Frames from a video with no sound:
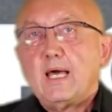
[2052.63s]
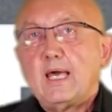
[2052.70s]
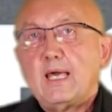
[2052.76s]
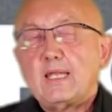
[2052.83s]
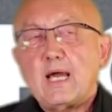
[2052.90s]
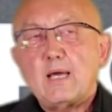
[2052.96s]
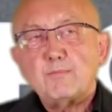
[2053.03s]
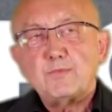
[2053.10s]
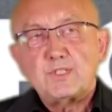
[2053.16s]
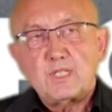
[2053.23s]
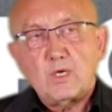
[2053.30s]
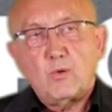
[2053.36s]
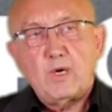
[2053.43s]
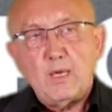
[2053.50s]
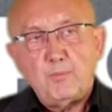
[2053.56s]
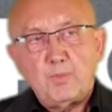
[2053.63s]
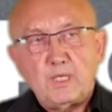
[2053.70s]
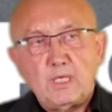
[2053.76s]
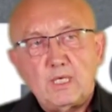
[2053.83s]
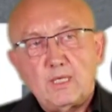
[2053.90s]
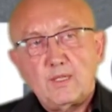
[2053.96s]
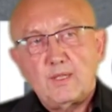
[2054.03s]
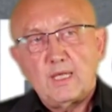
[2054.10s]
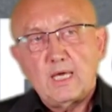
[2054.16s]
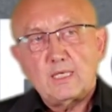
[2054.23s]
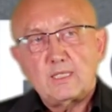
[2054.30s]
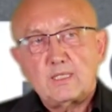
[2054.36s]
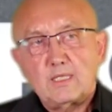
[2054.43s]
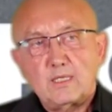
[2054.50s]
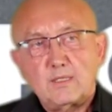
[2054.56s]
And I'm so happy
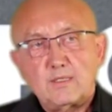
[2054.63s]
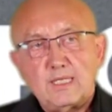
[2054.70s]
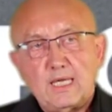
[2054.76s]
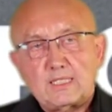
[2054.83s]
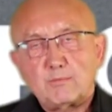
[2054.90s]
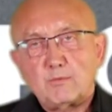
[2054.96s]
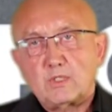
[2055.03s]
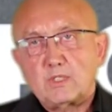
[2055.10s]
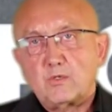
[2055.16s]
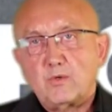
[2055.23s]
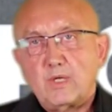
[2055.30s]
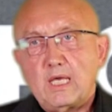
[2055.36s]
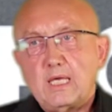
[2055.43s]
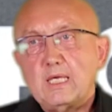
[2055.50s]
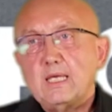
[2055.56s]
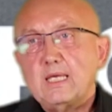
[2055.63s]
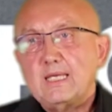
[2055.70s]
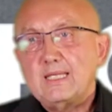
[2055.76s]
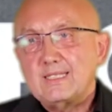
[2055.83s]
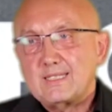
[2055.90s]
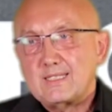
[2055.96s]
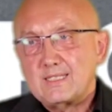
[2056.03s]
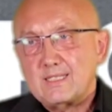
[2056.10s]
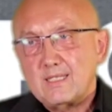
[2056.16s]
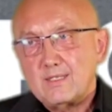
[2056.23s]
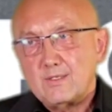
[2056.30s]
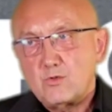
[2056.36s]
that Tec de Monterrey is